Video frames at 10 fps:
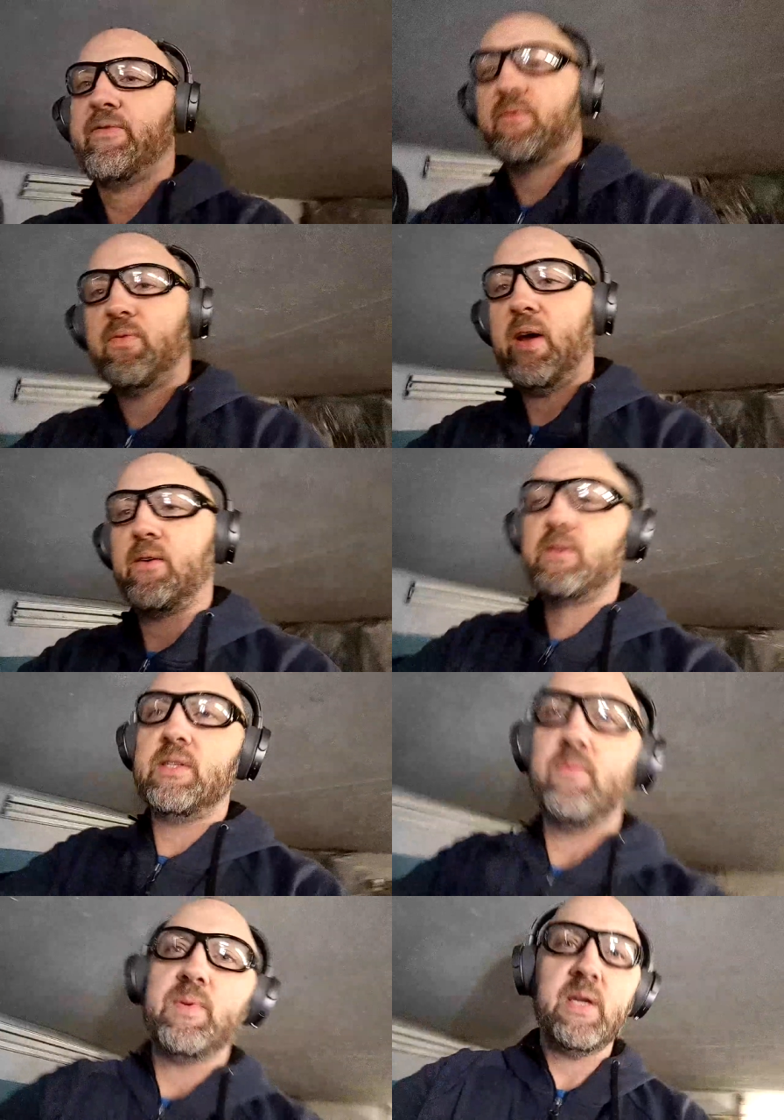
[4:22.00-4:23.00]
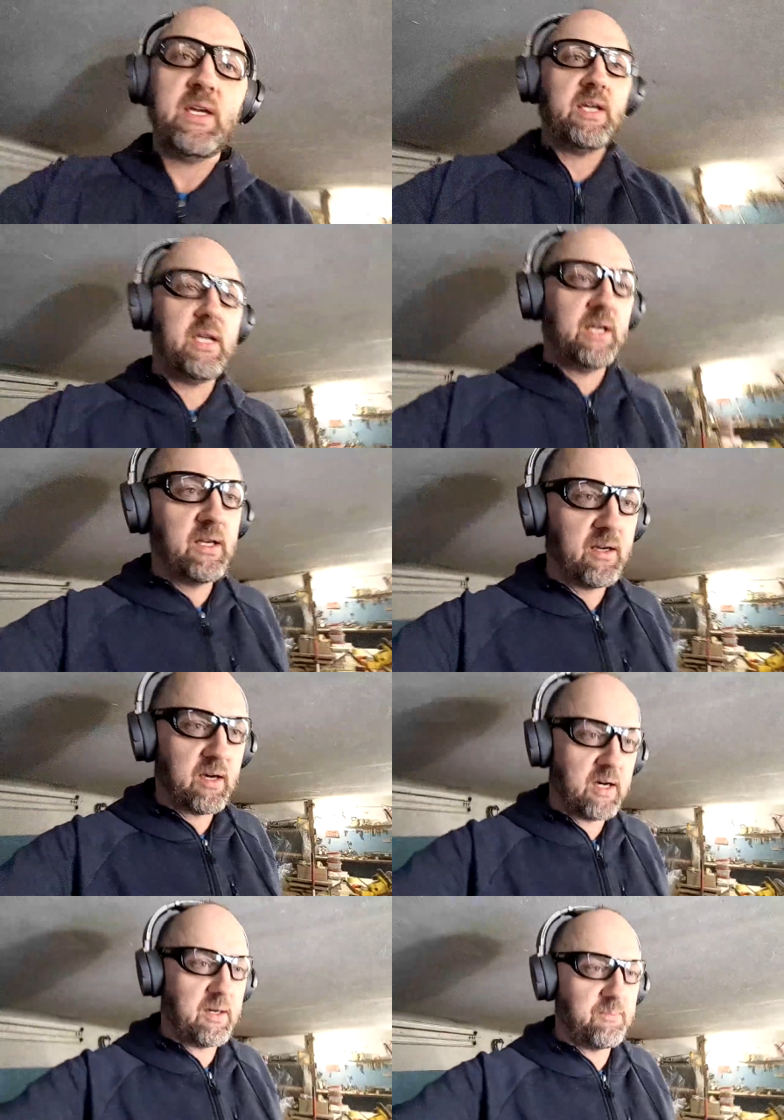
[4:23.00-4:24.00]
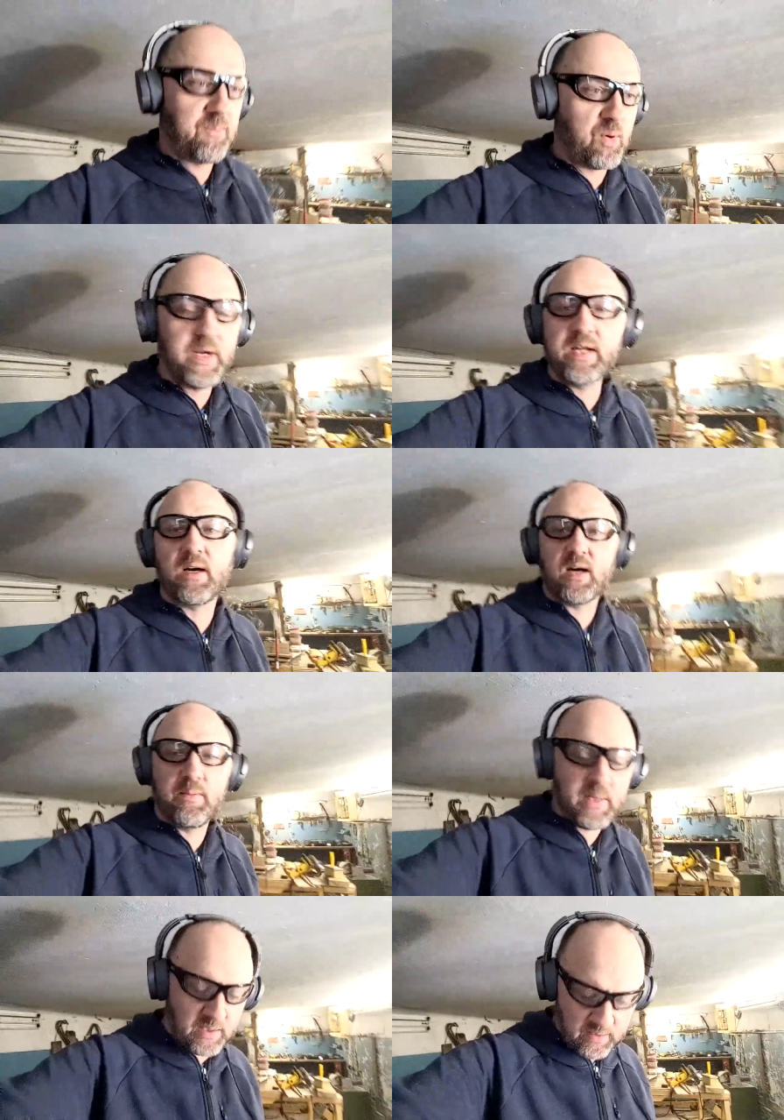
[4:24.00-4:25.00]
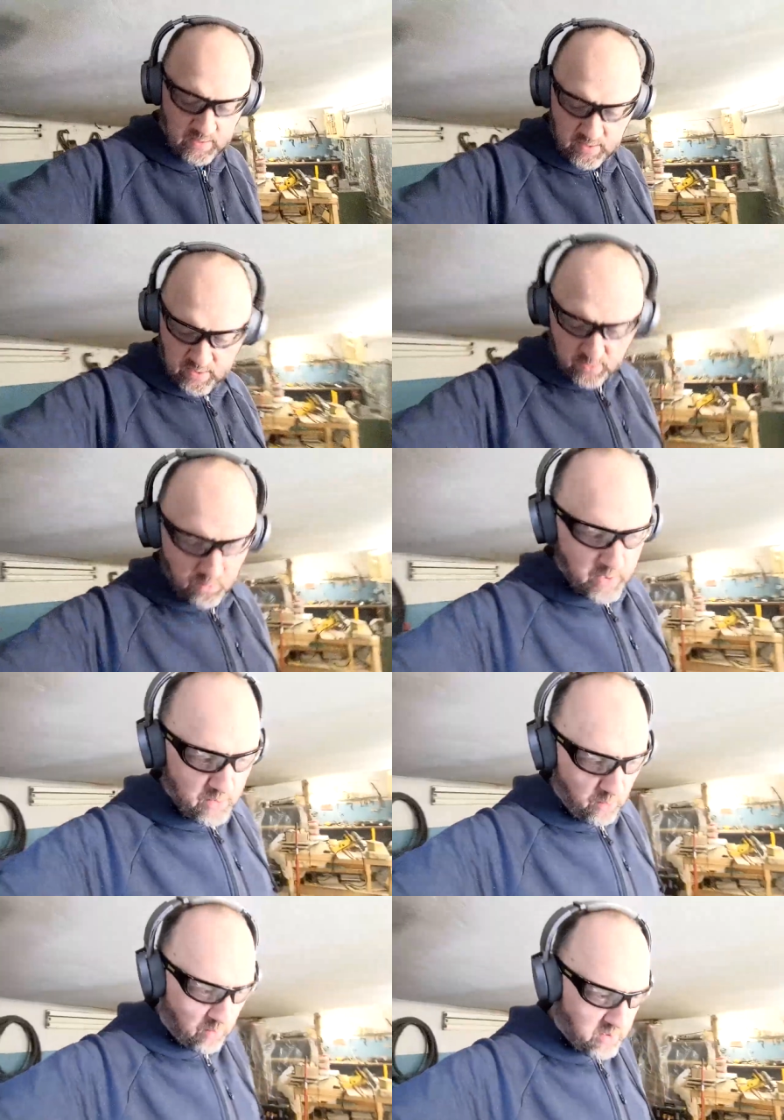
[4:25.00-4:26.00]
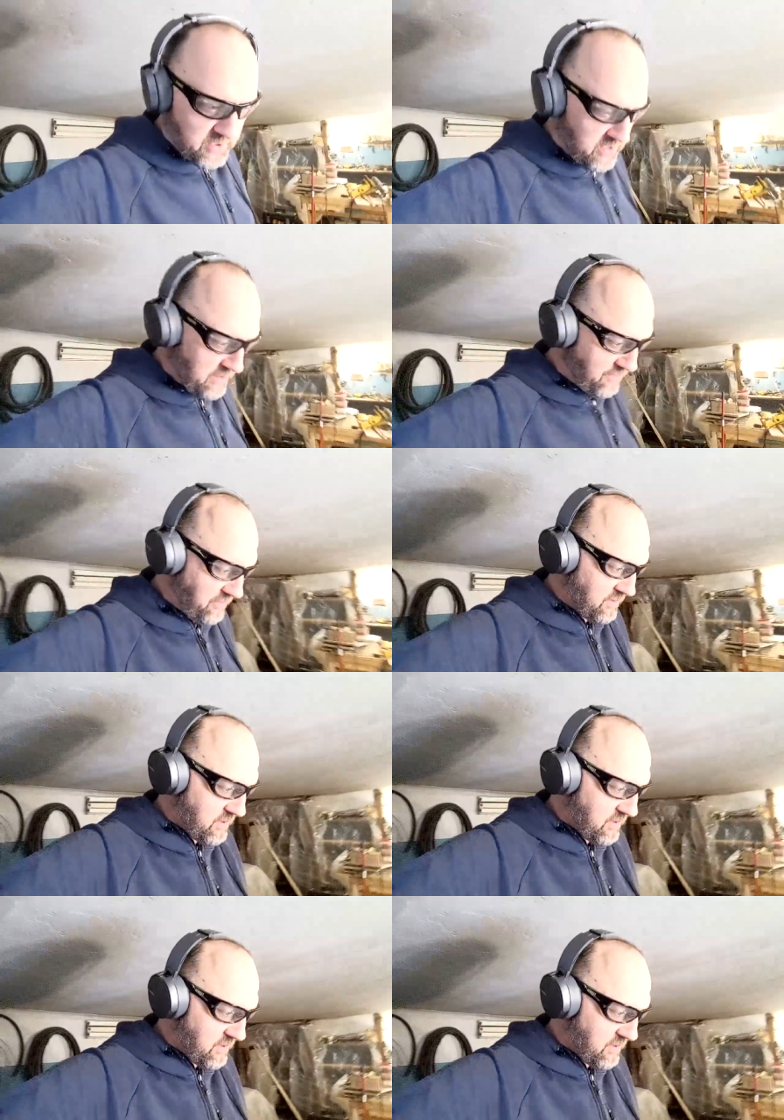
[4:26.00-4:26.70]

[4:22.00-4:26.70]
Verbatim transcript: I've found to be um, pretty common when you order stuff